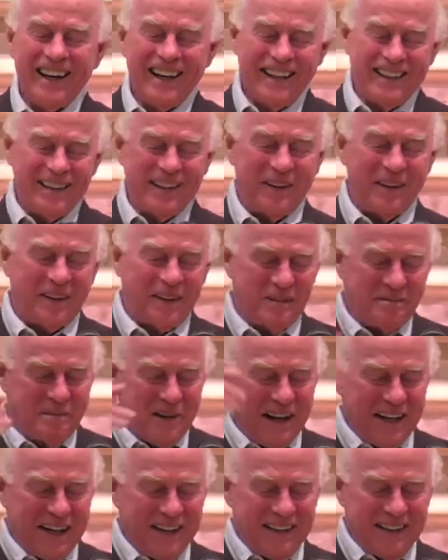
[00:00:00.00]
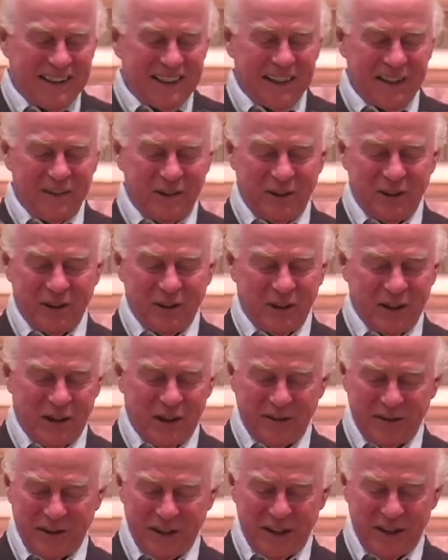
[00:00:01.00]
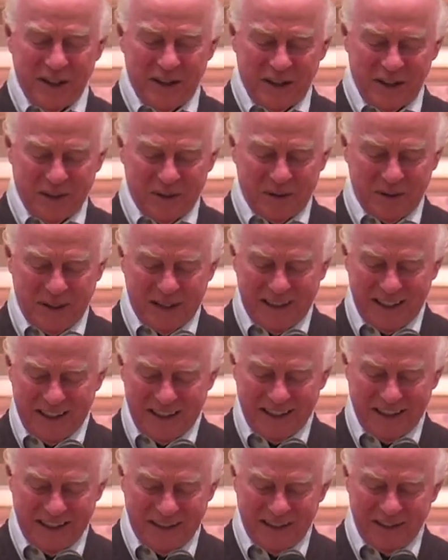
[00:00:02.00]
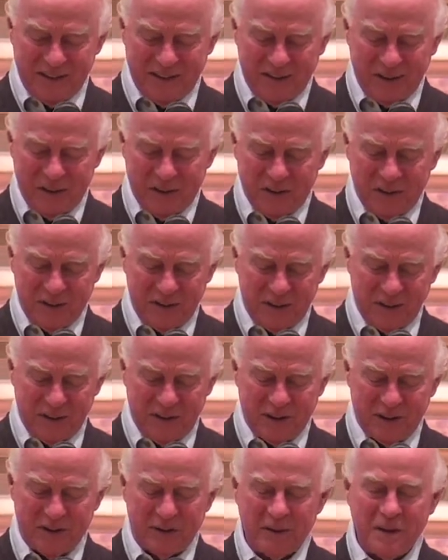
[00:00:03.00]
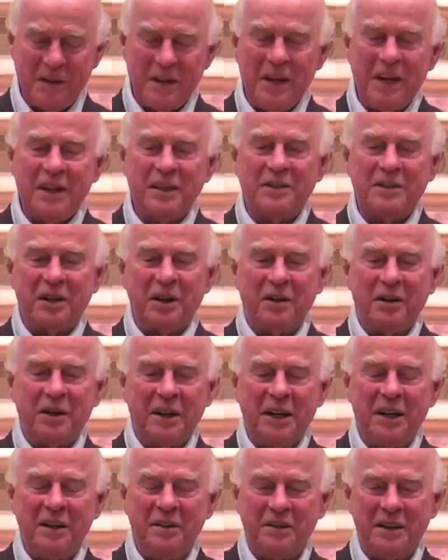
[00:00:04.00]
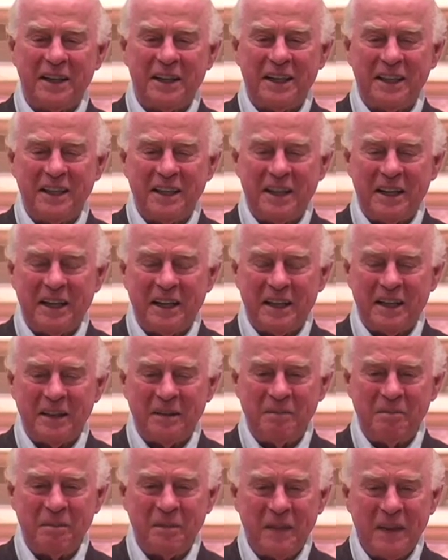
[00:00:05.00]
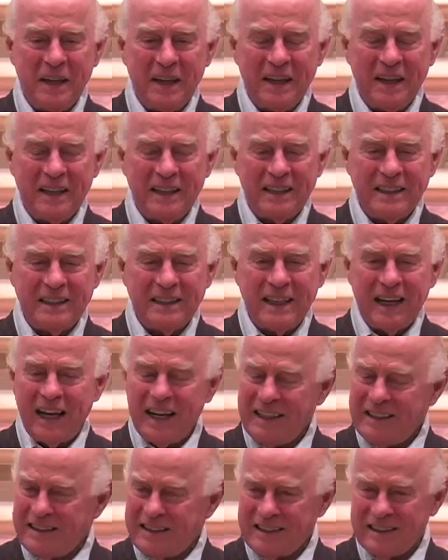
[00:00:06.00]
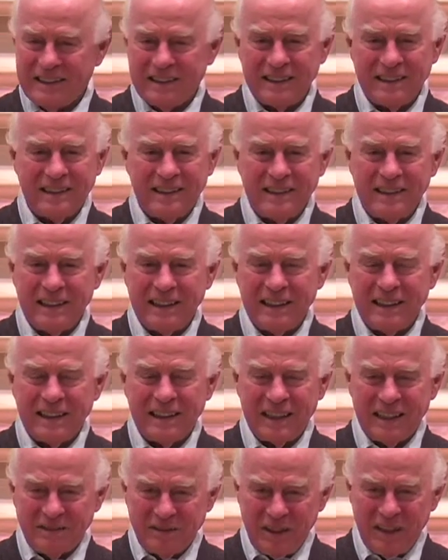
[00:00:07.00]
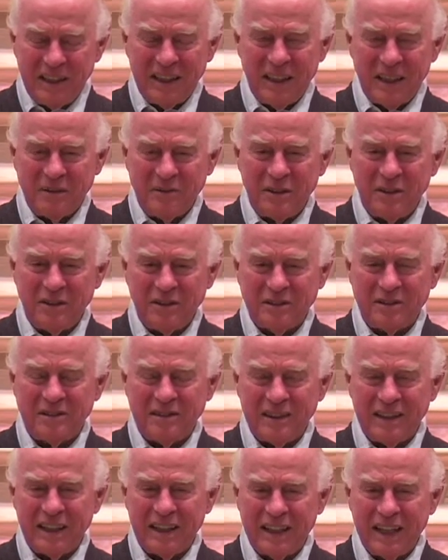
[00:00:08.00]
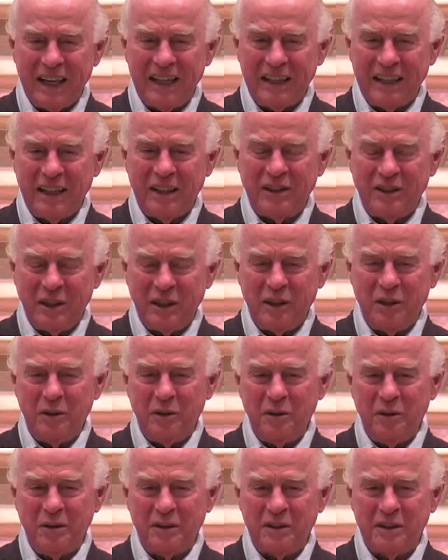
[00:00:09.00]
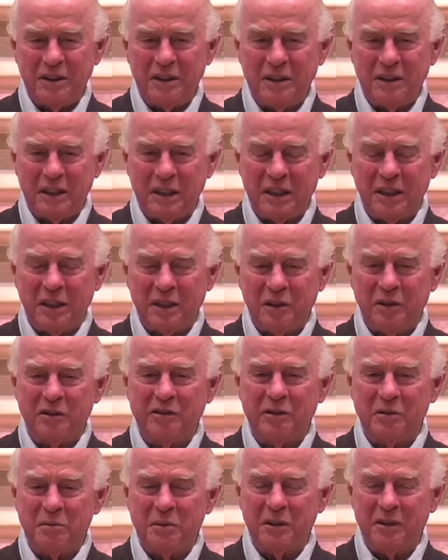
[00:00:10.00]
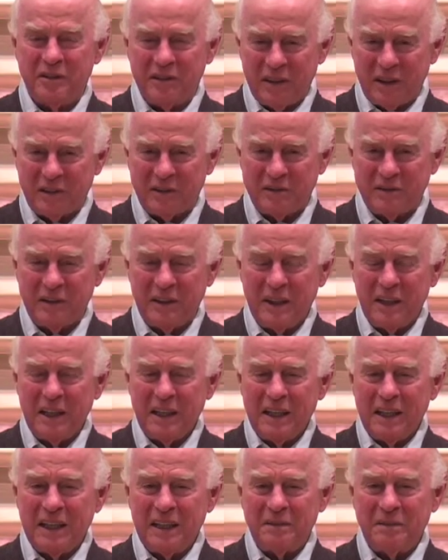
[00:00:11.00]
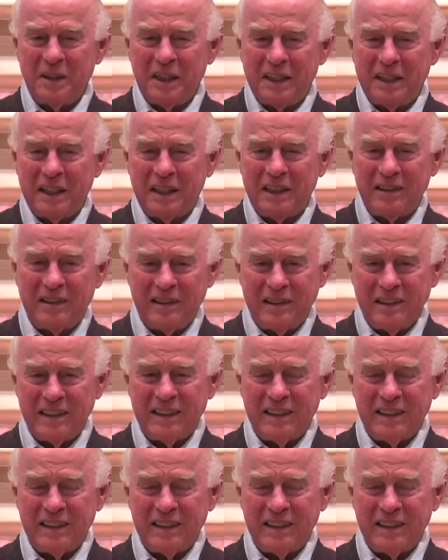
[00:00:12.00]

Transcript: So my life took off in another way, and you just do what you do. So anyway, I can't get to you until I get over myself, because